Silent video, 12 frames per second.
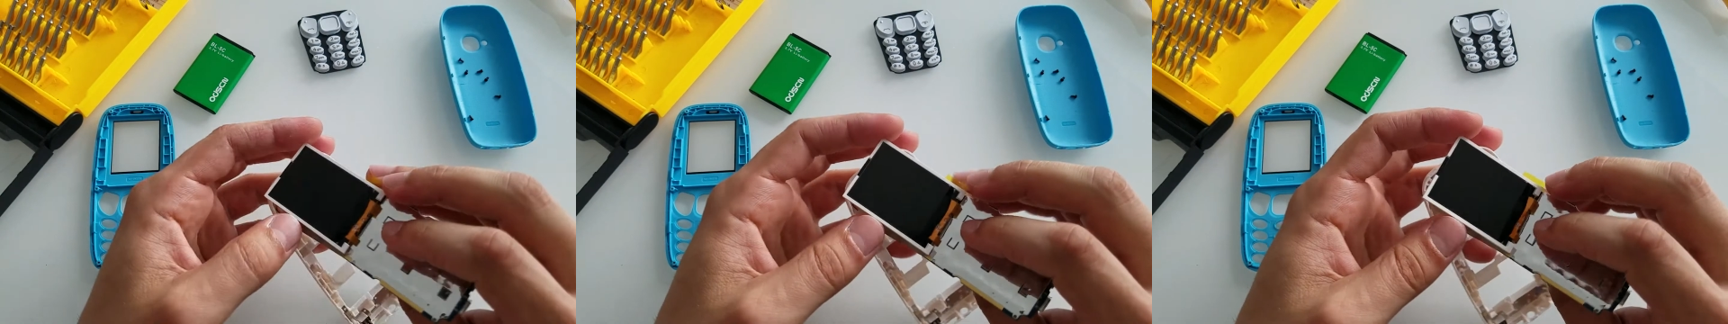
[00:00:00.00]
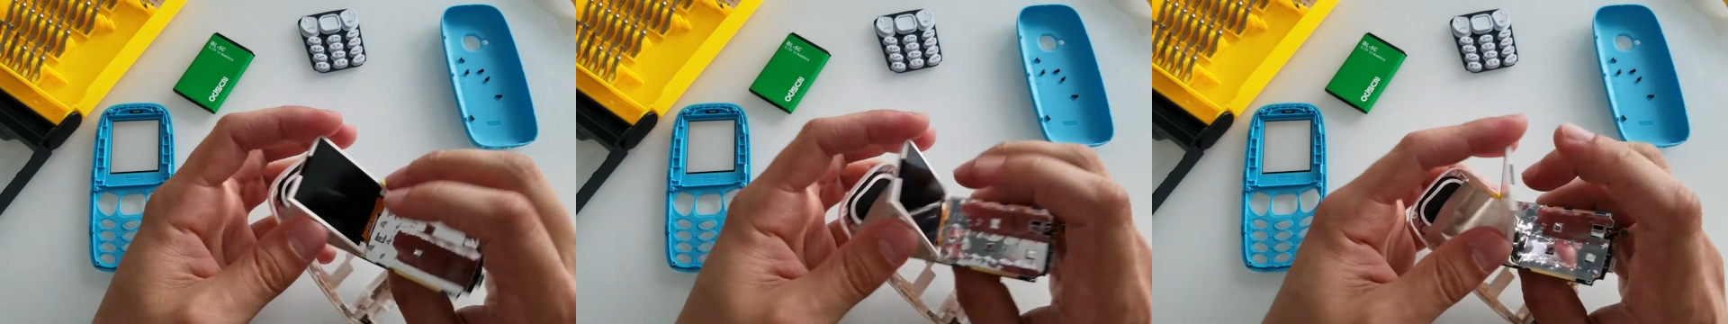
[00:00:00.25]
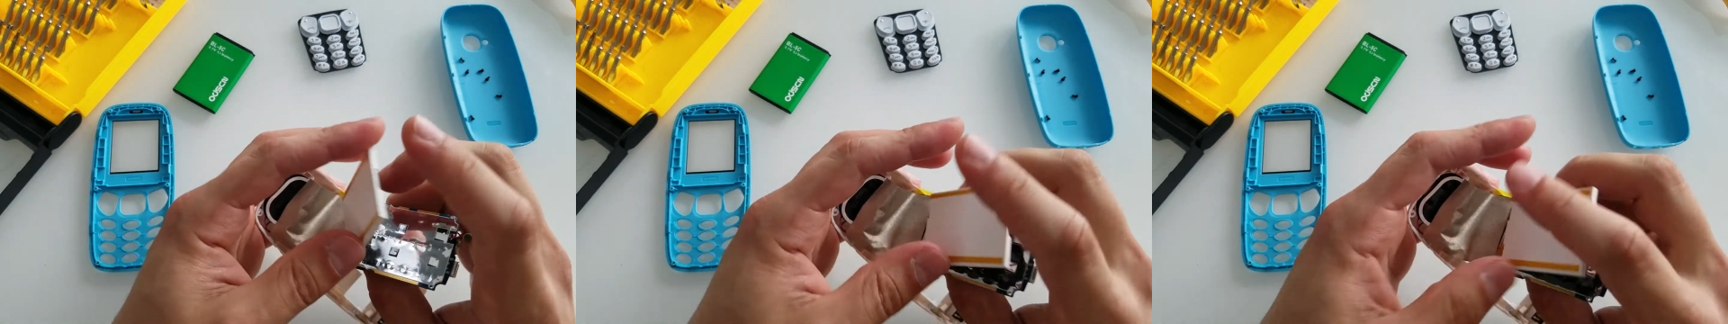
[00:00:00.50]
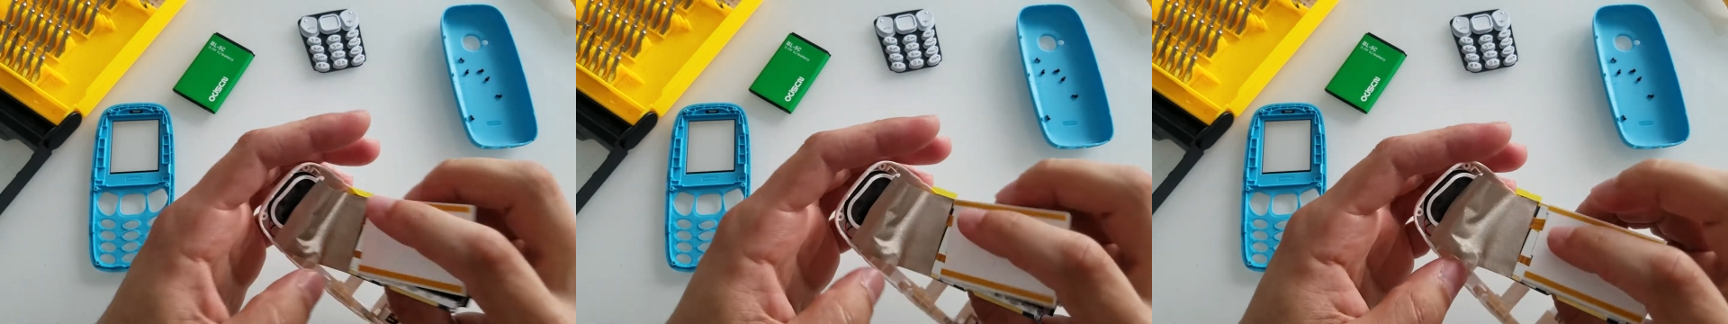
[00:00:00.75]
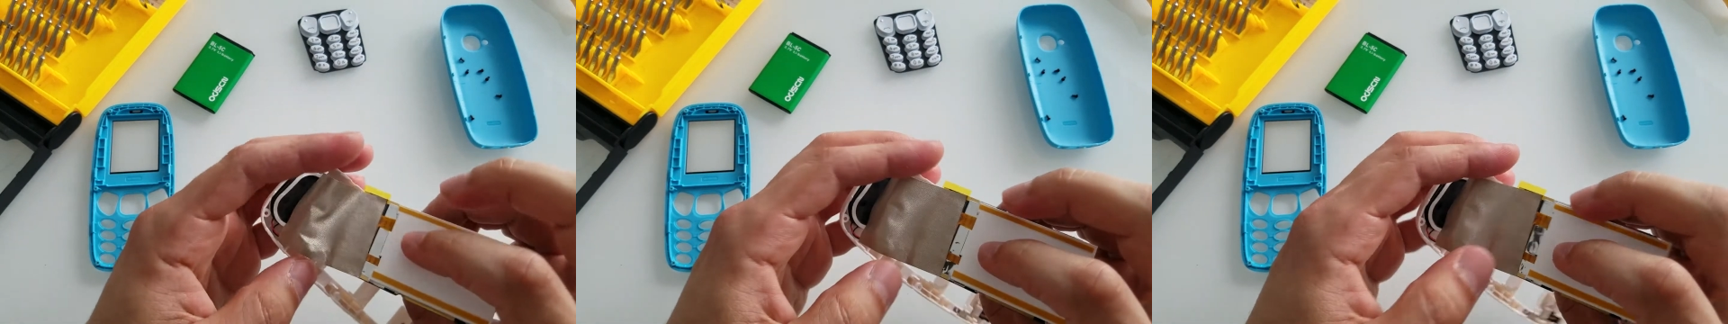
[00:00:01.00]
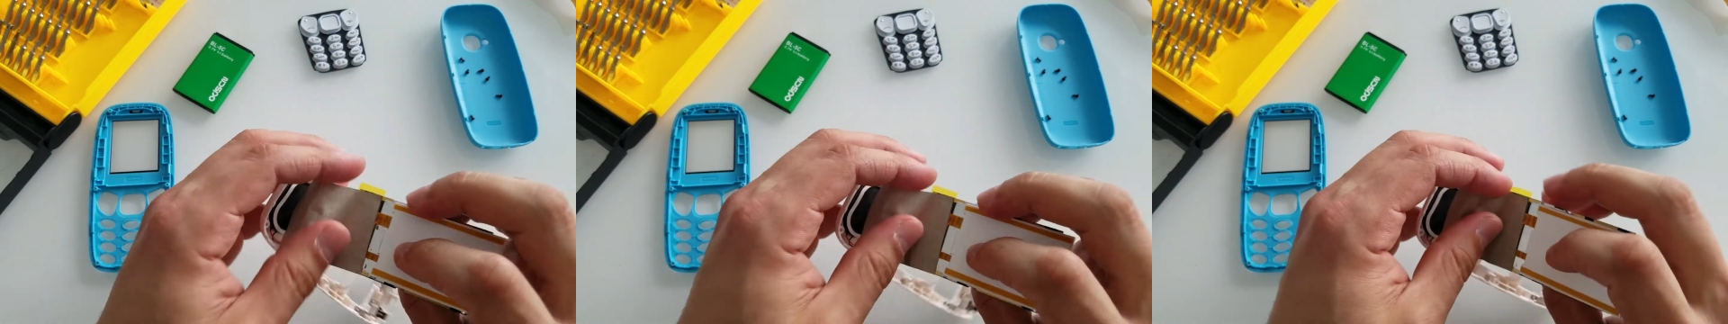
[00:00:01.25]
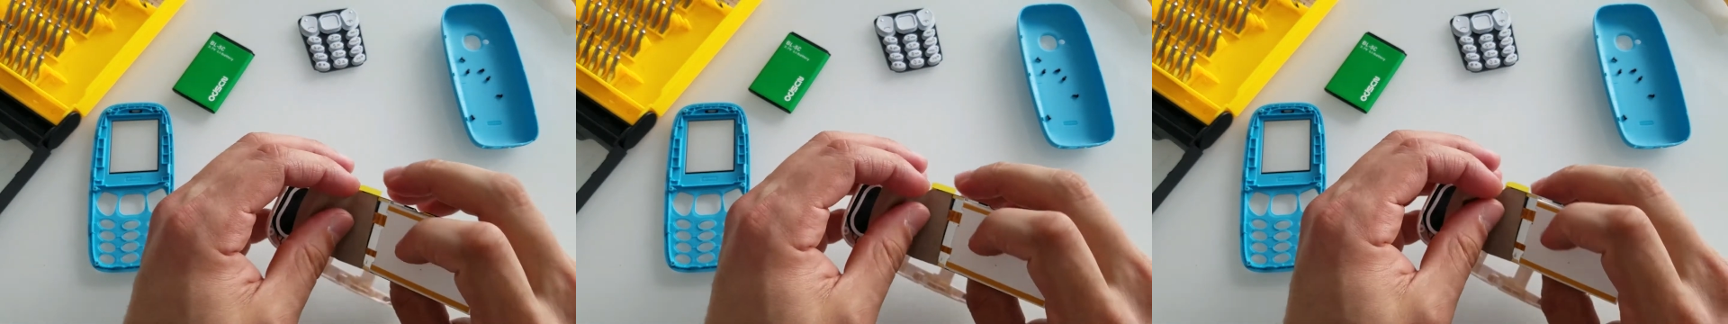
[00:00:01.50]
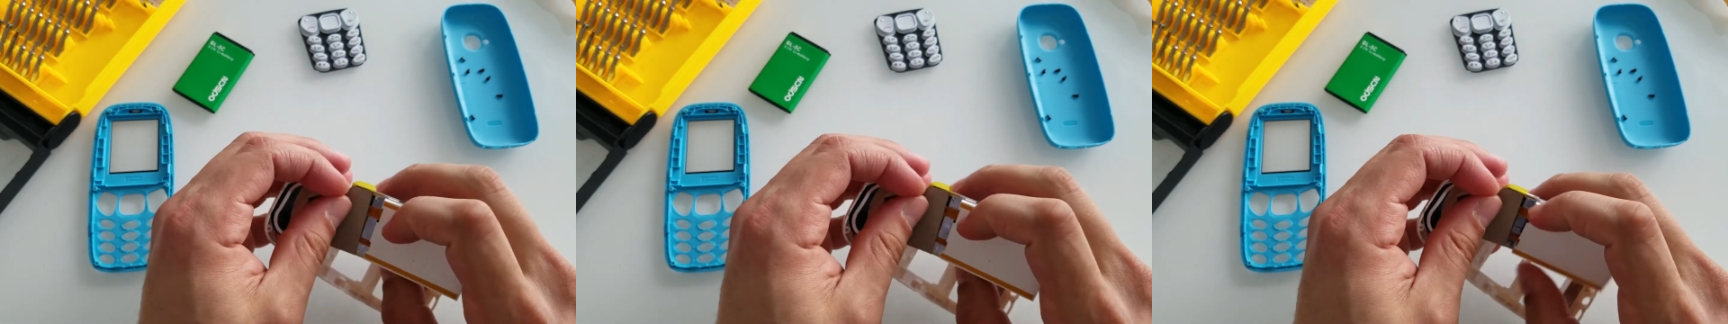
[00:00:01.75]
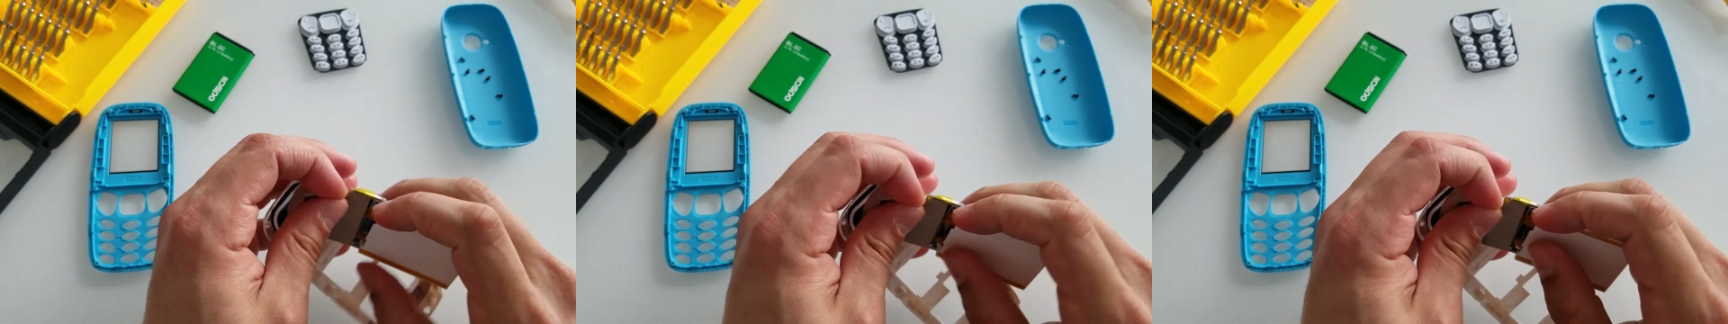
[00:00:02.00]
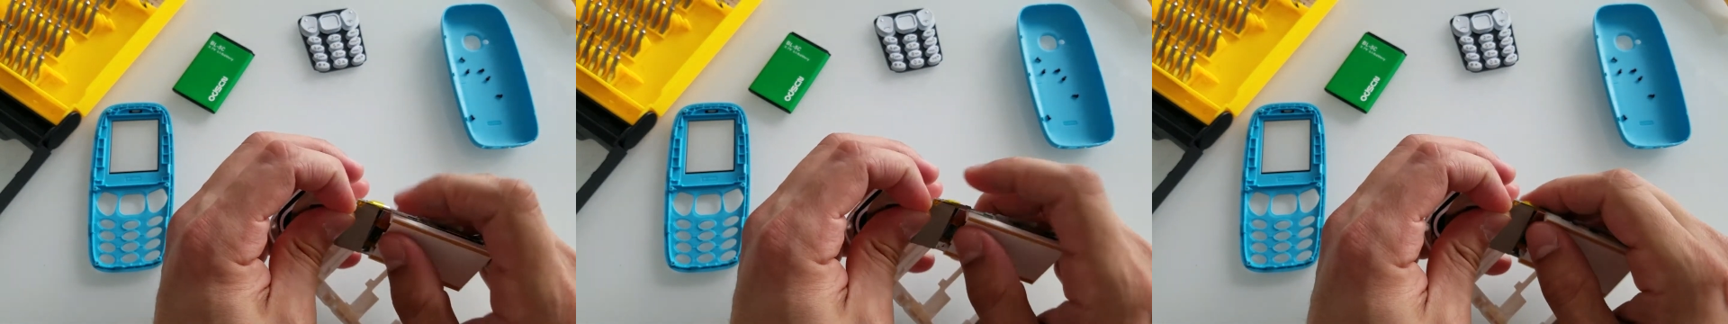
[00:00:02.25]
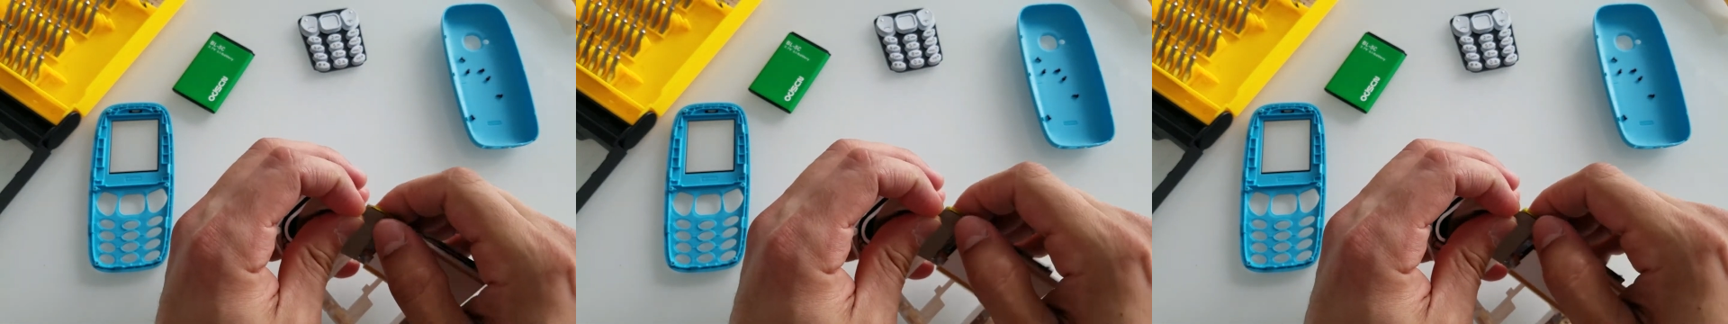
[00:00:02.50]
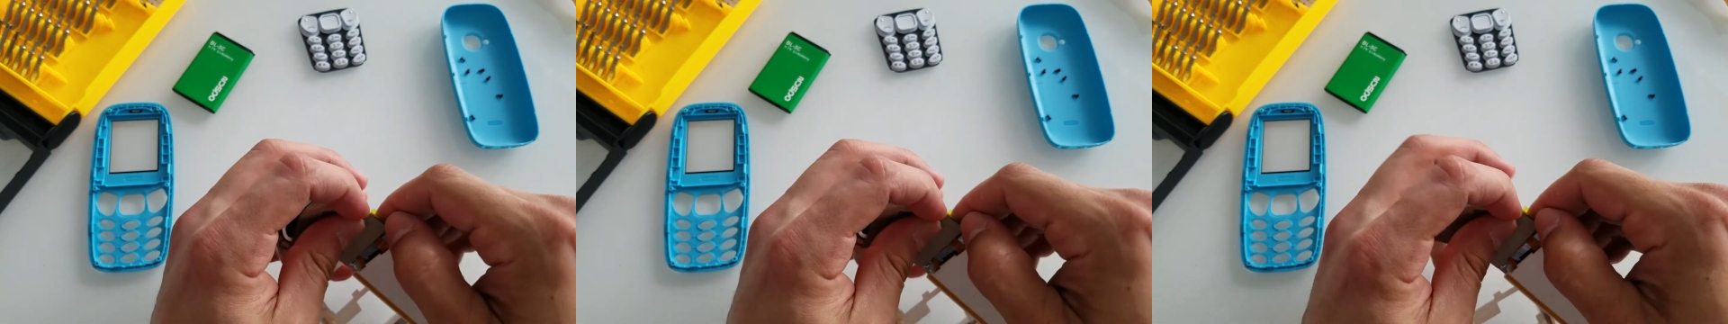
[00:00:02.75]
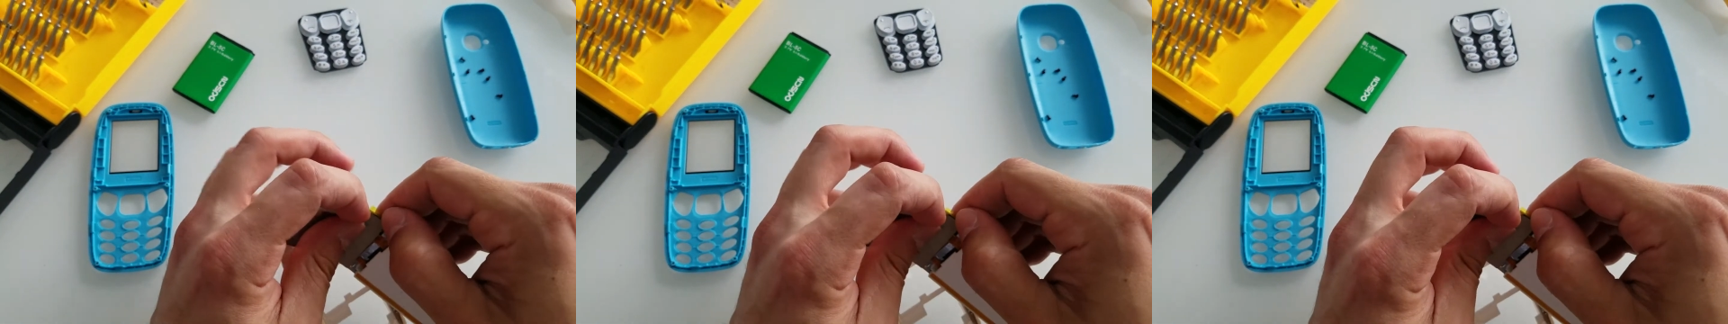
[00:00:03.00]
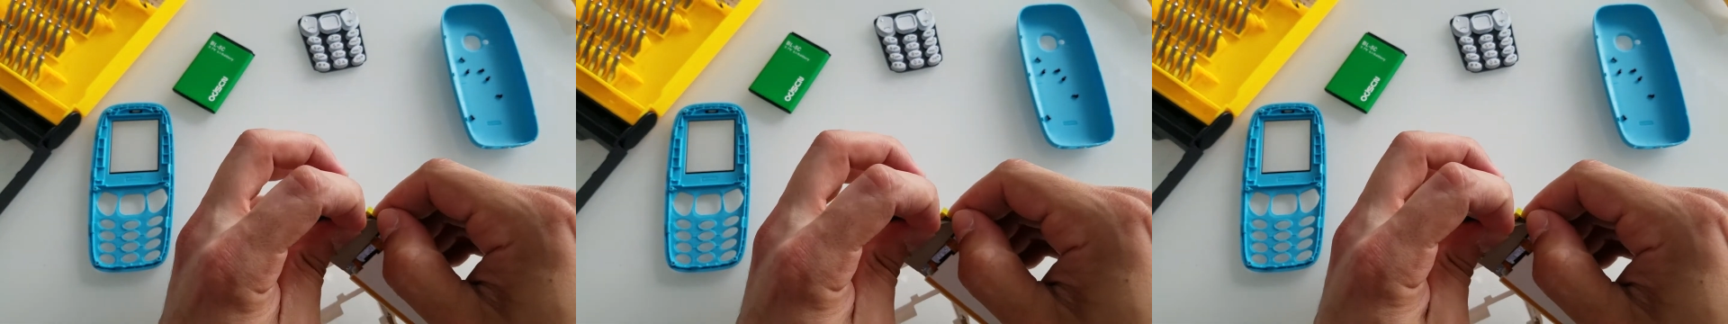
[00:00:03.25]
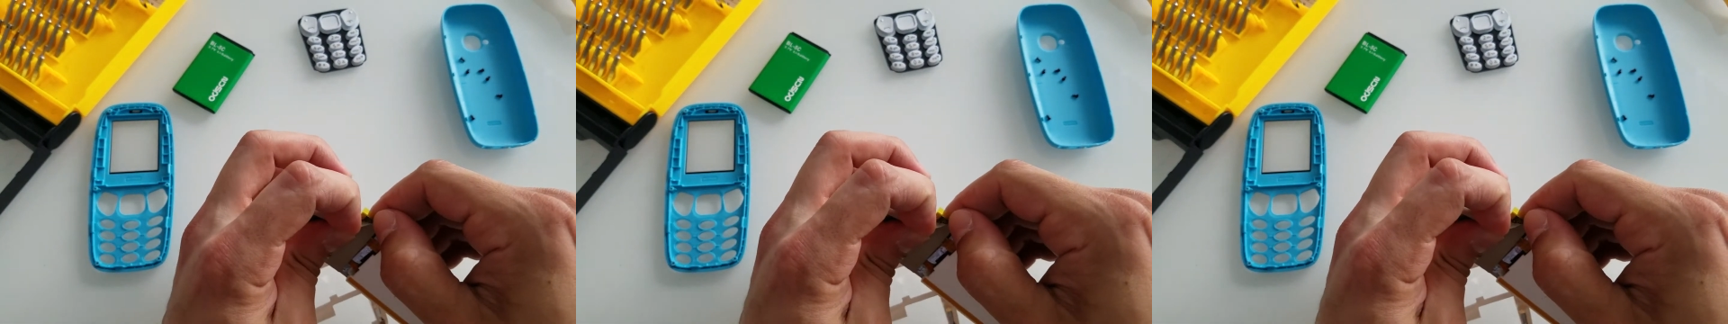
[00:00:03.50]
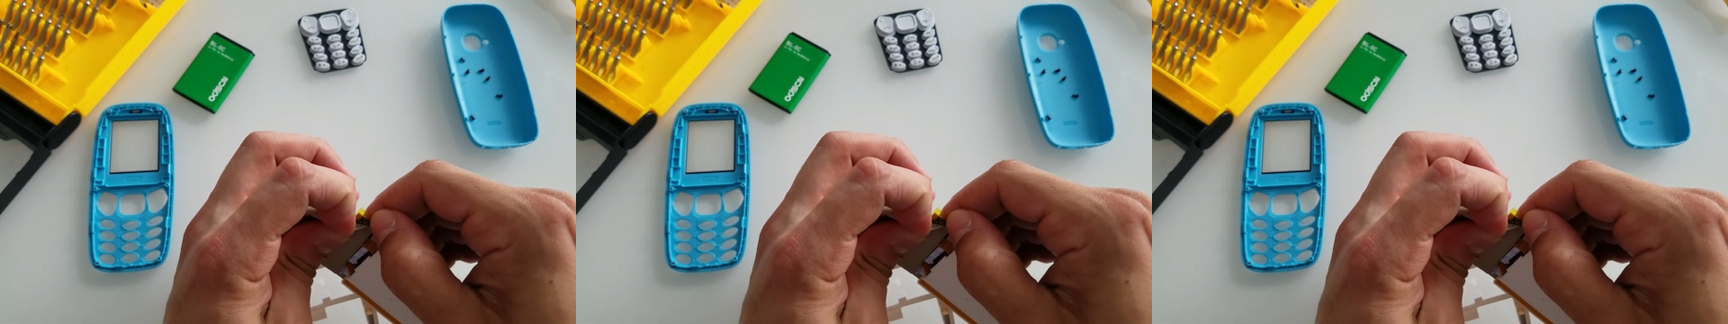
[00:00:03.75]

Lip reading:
Nobody's mouth can be seen.